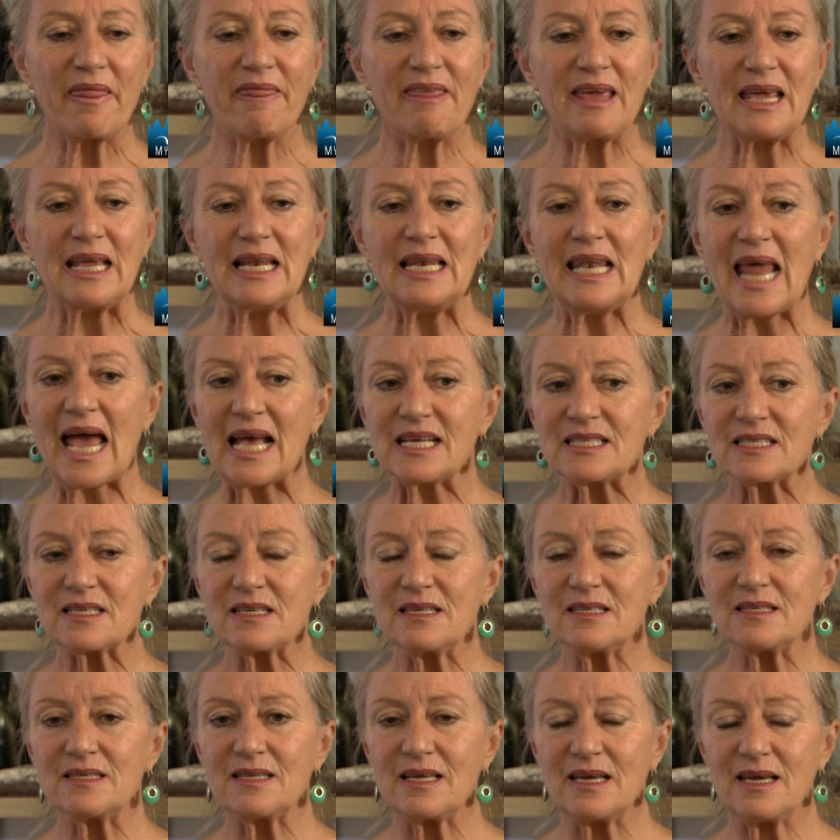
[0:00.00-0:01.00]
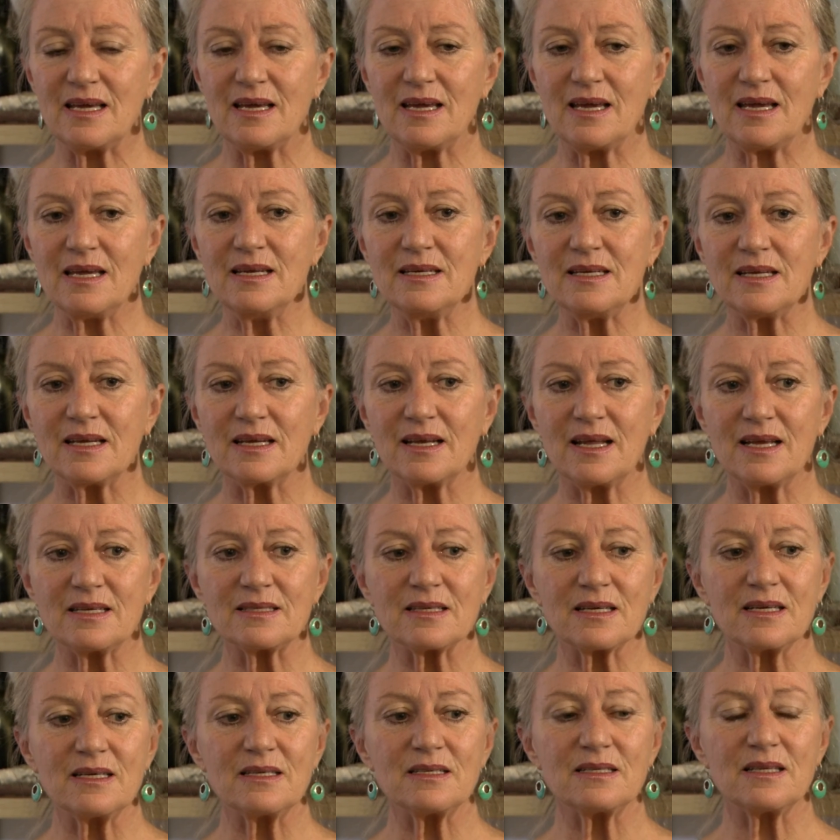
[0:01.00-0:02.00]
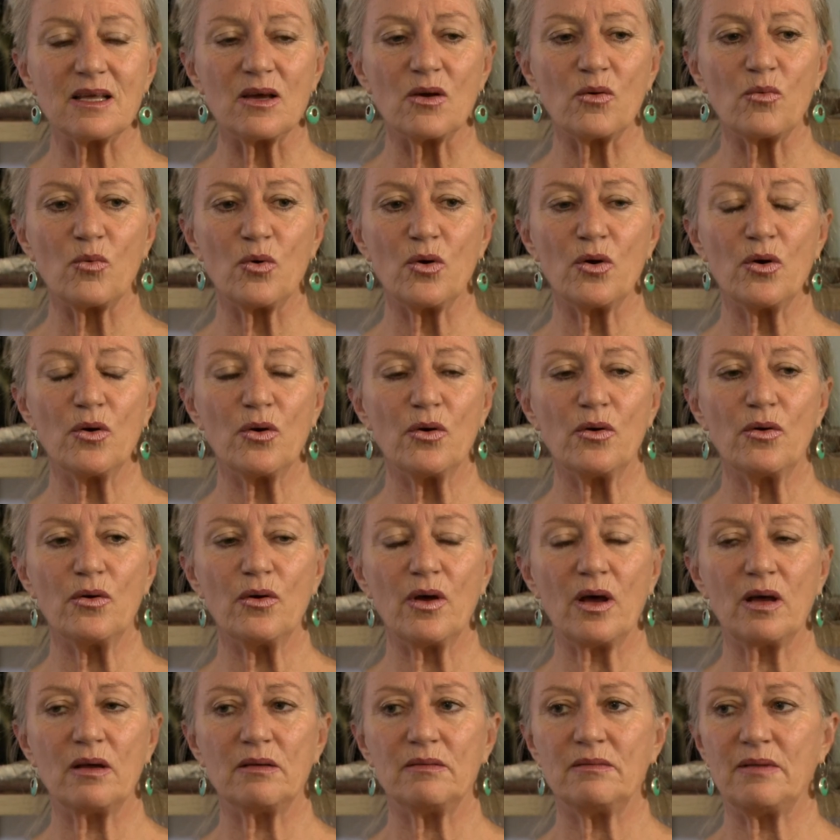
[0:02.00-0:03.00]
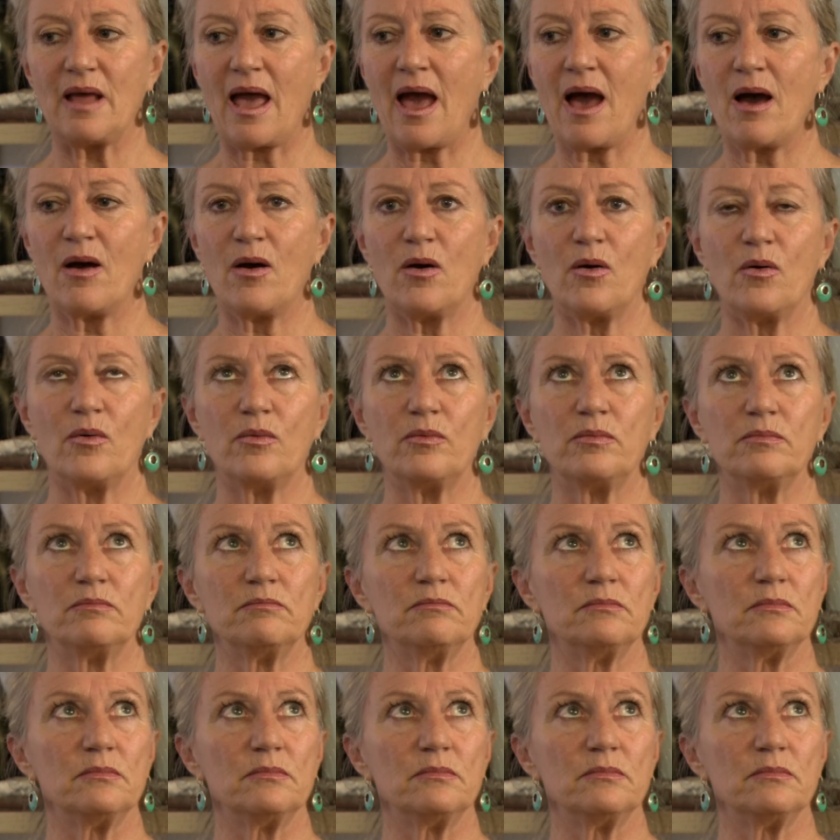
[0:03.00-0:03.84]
The Lascars, the Indian Lascars that were uh, our